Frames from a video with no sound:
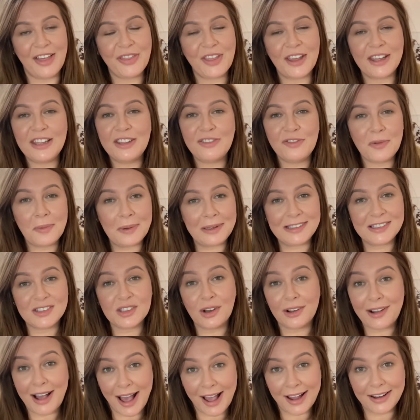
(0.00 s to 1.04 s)
Thank you for being so
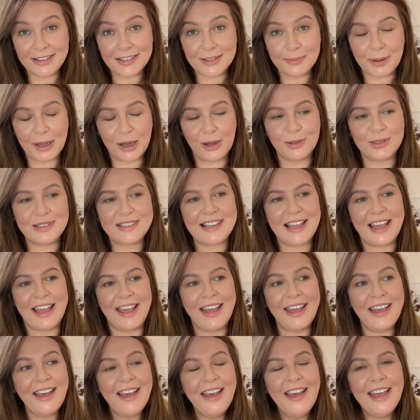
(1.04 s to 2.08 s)
kind about
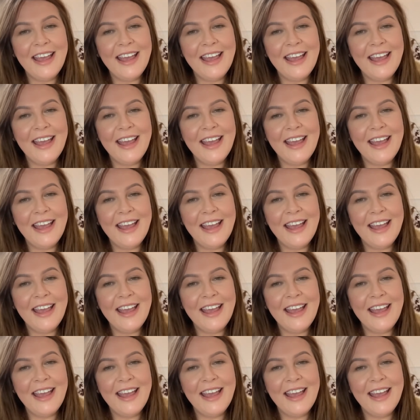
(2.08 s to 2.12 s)
it.